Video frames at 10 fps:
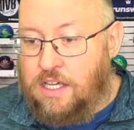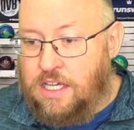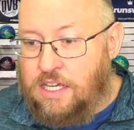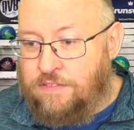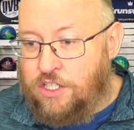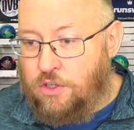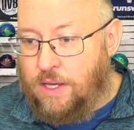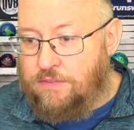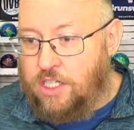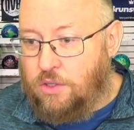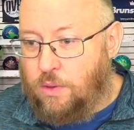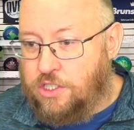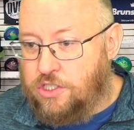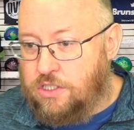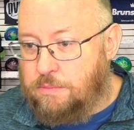If you do have any
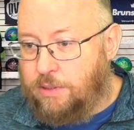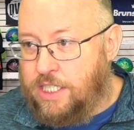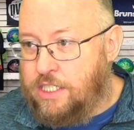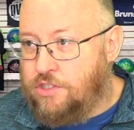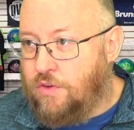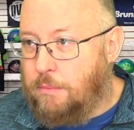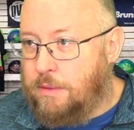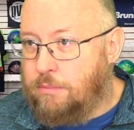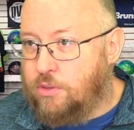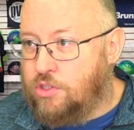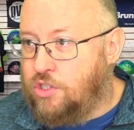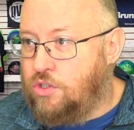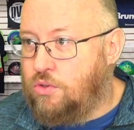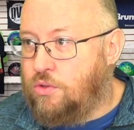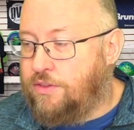questions, please remember
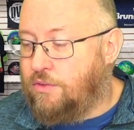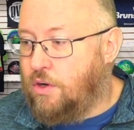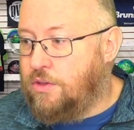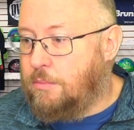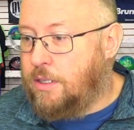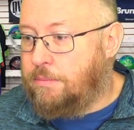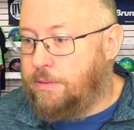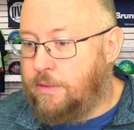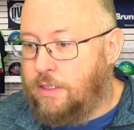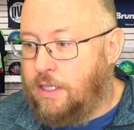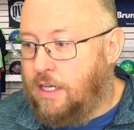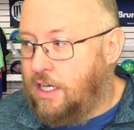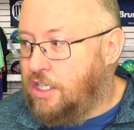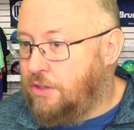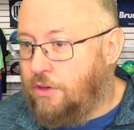to throw them up.
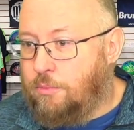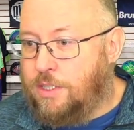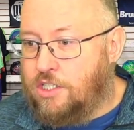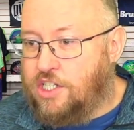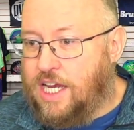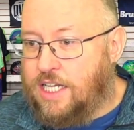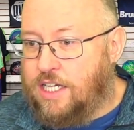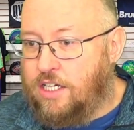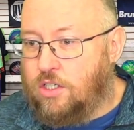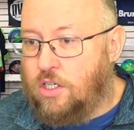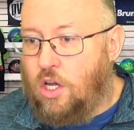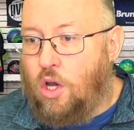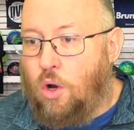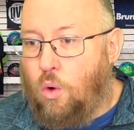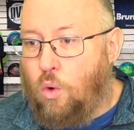You can throw them in the chat here,
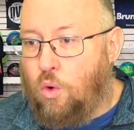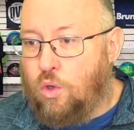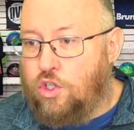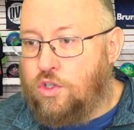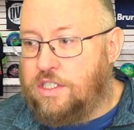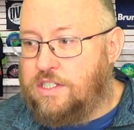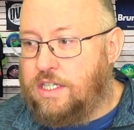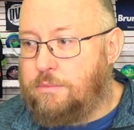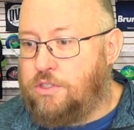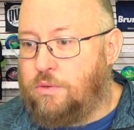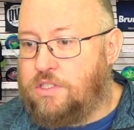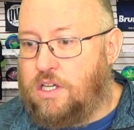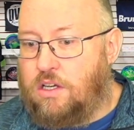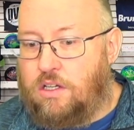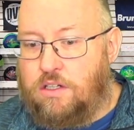or you can send them to us
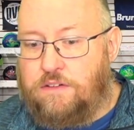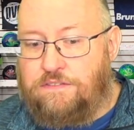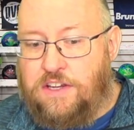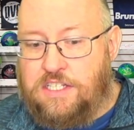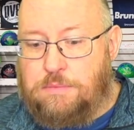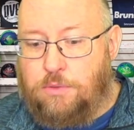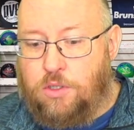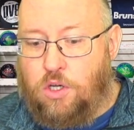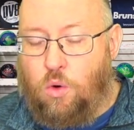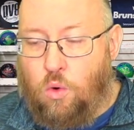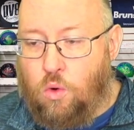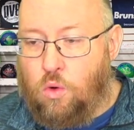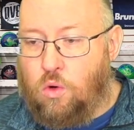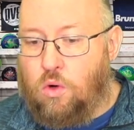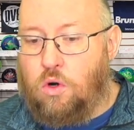on Facebook
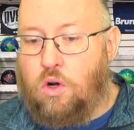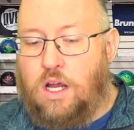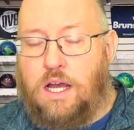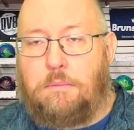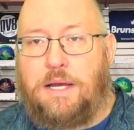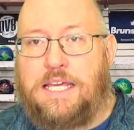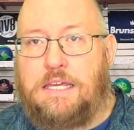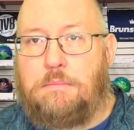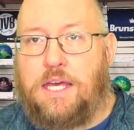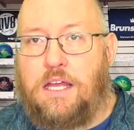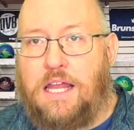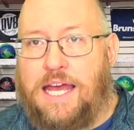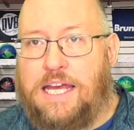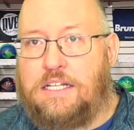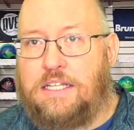or by email
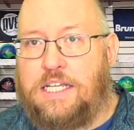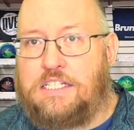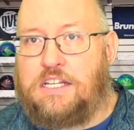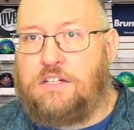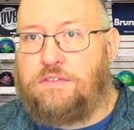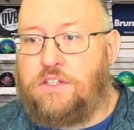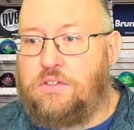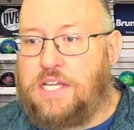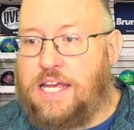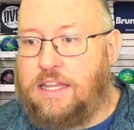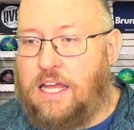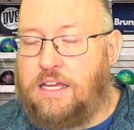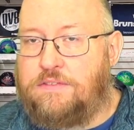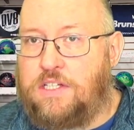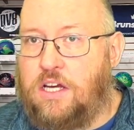at
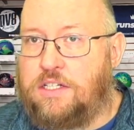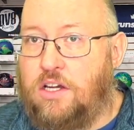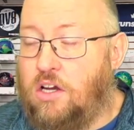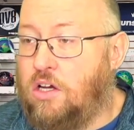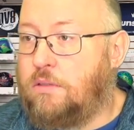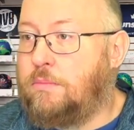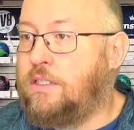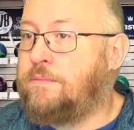lanesidereviews@live.com.